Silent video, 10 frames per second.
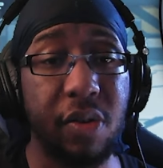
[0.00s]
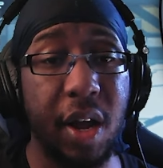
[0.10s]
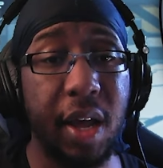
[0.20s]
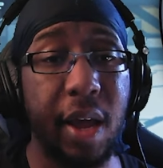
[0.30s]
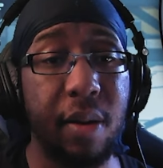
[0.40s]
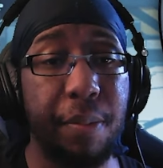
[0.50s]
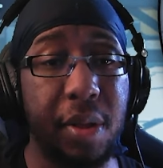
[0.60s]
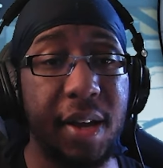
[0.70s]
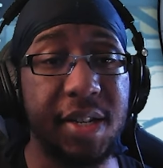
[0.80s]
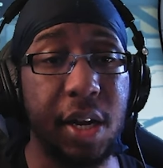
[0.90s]
egg in
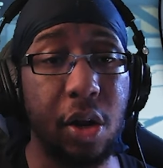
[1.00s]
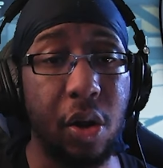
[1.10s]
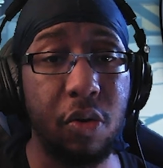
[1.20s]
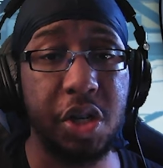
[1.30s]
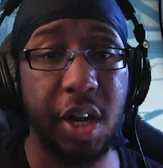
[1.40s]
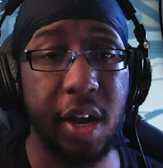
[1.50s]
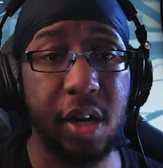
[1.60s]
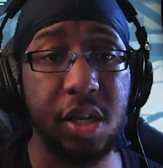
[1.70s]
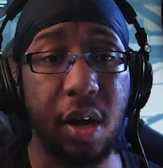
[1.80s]
place in a low chance